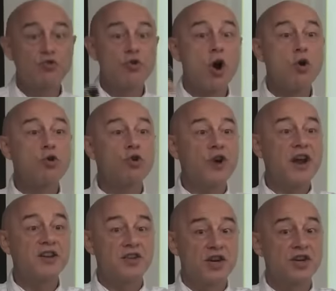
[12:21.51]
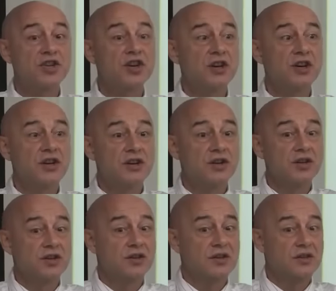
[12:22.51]
grow credit at
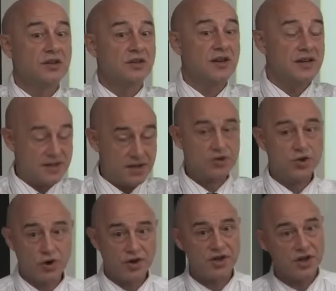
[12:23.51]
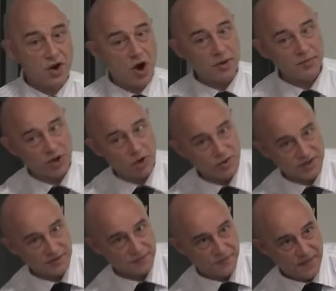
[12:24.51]
let's sorry, the economy grows
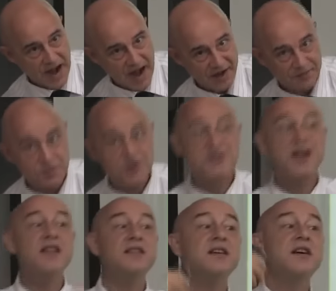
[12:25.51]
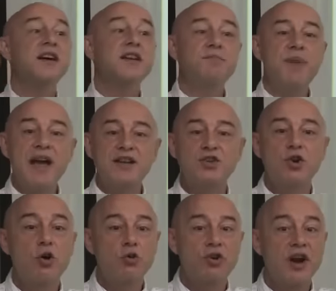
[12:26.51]
at 5% and banks
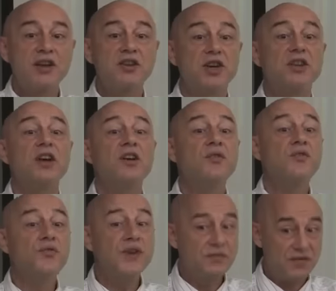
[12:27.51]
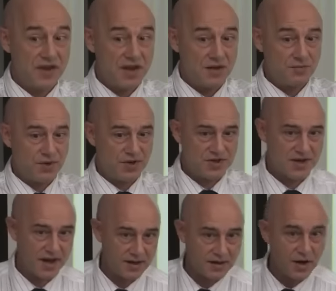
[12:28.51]
grow credit at
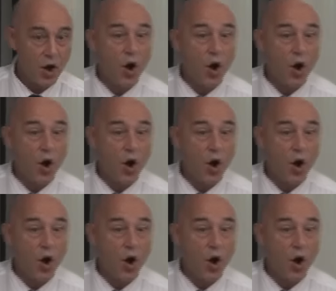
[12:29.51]
15%.